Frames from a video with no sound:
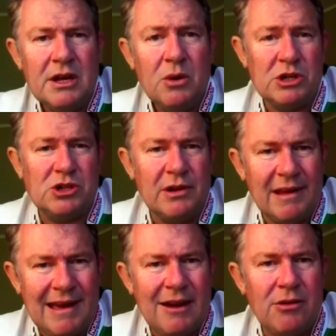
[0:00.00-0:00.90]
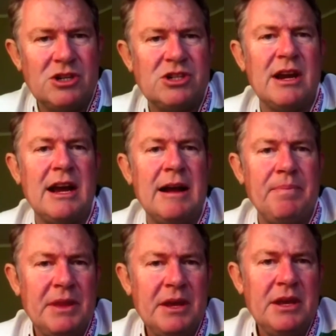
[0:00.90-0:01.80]
which will encourage
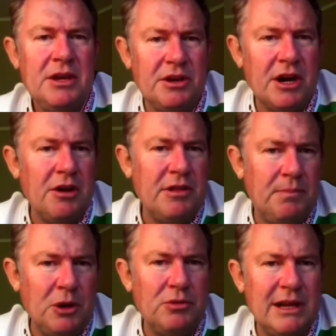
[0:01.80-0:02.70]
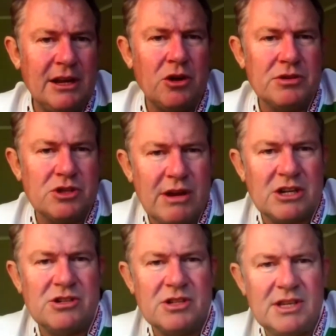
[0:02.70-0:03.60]
the building and
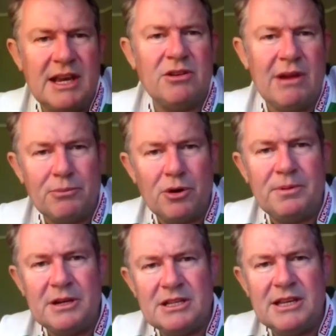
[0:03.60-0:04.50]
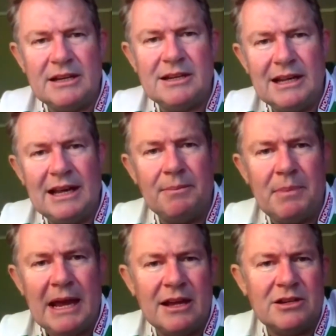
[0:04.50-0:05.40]
construction sector and property sector to get
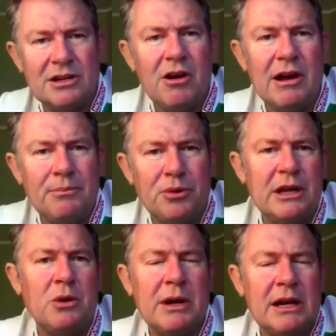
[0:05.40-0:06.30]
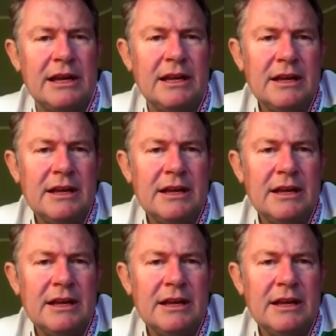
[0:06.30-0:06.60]
back into line pretty quickly.